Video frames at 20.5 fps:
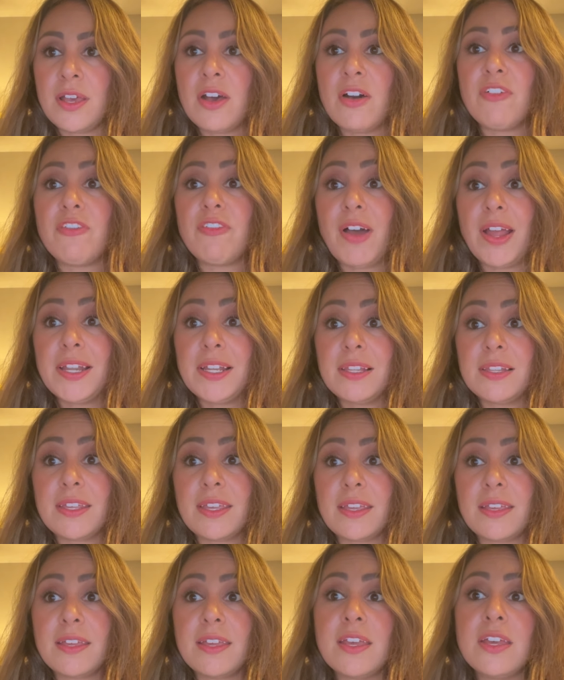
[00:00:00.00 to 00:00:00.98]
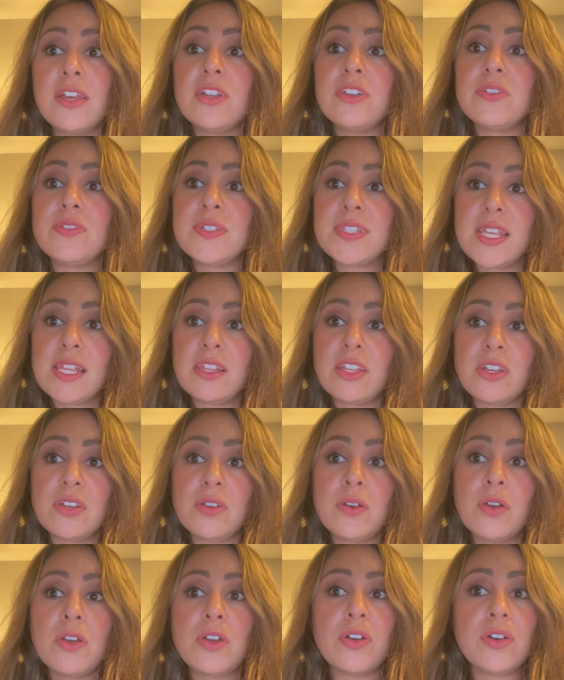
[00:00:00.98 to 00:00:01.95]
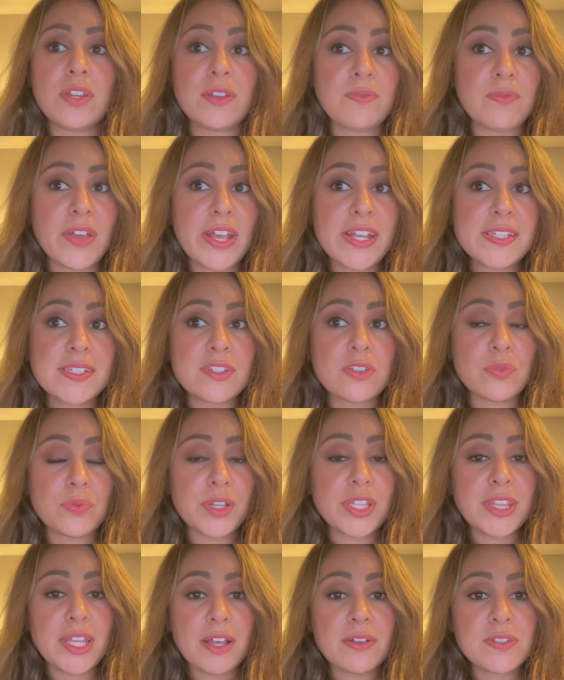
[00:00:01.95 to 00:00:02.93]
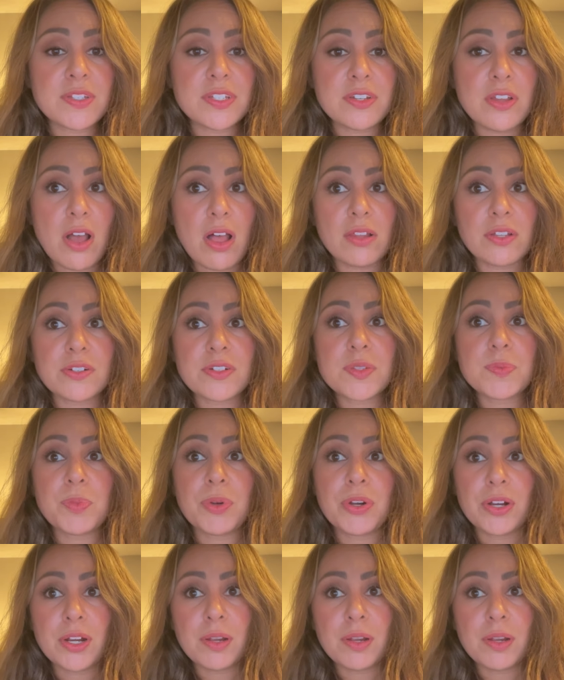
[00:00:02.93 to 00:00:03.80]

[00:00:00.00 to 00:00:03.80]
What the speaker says: Finally, New Zealand could invest $3,000 per